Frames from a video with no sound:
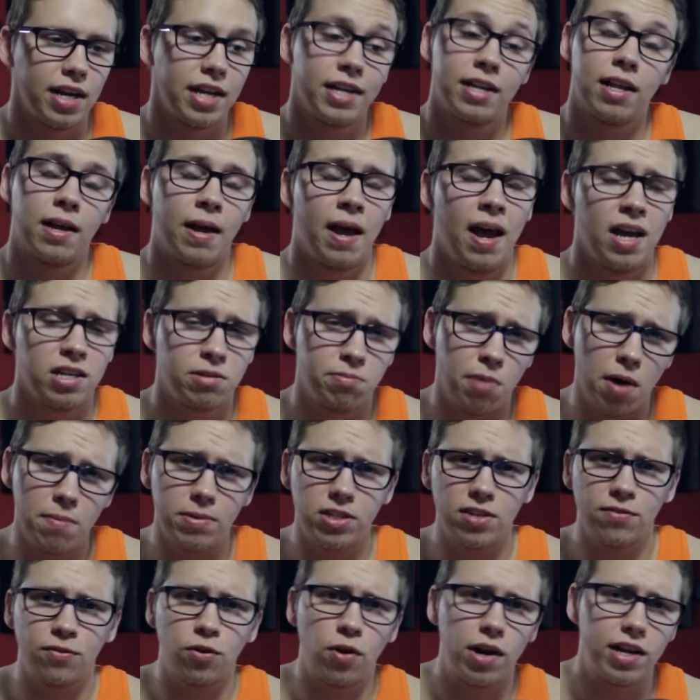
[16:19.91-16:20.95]
and it has
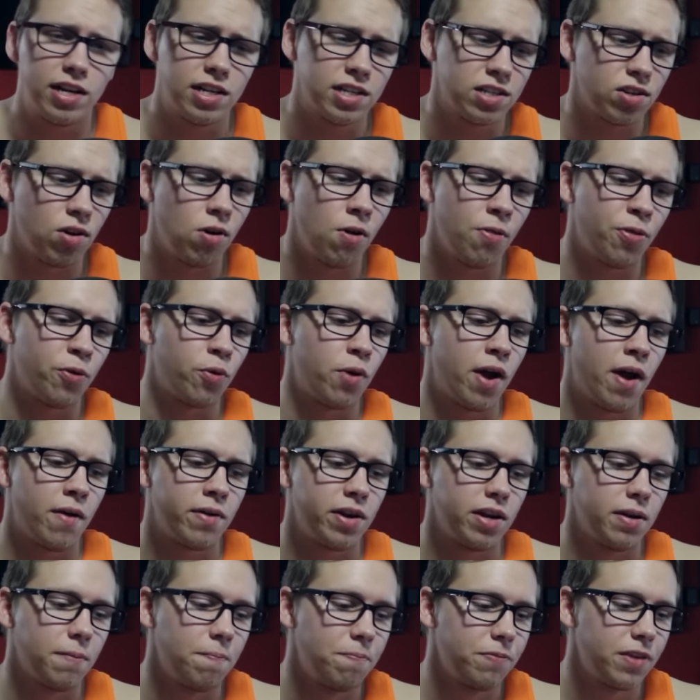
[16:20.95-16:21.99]
moments of greatness all throughout
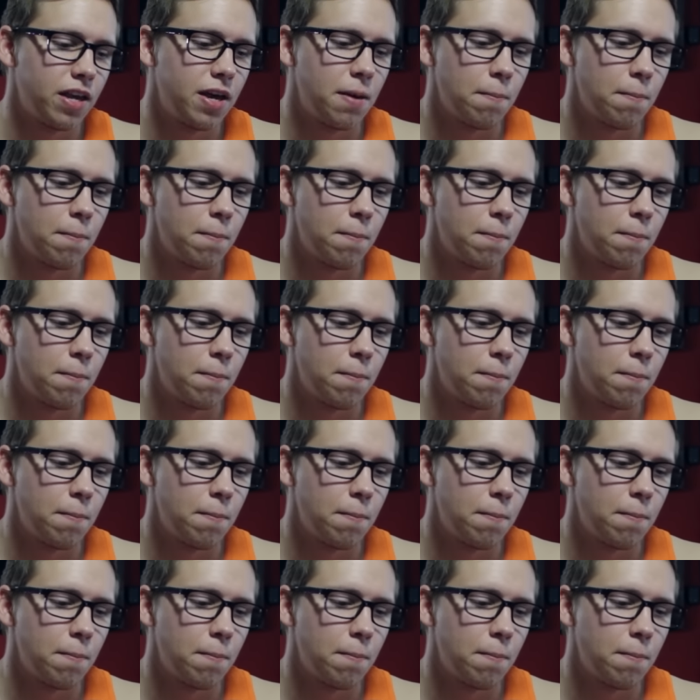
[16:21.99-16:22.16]
it.